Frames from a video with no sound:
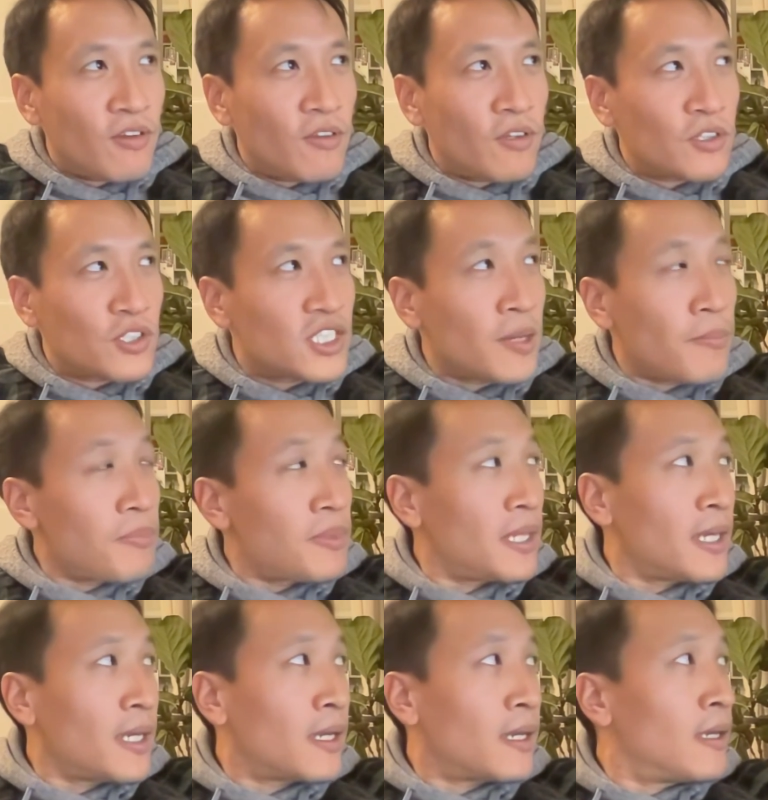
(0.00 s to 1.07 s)
There's
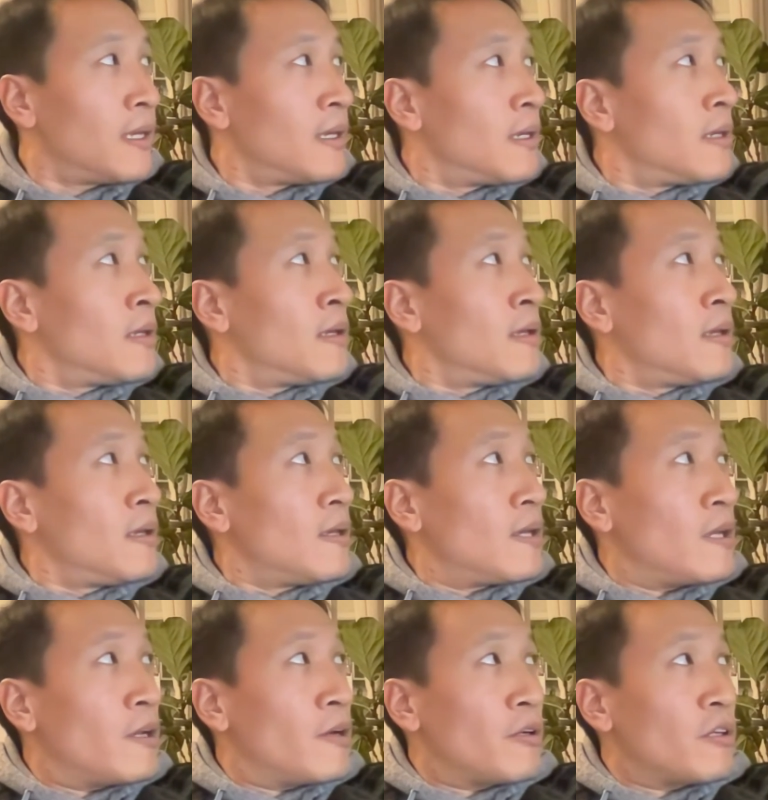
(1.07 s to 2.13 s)
something.
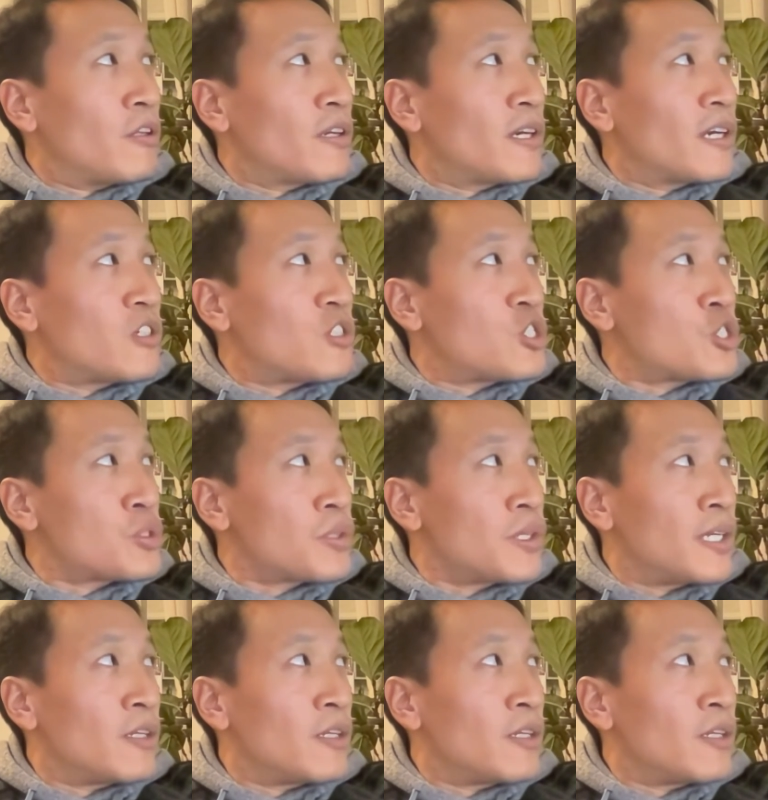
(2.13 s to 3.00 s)
You look at a tree.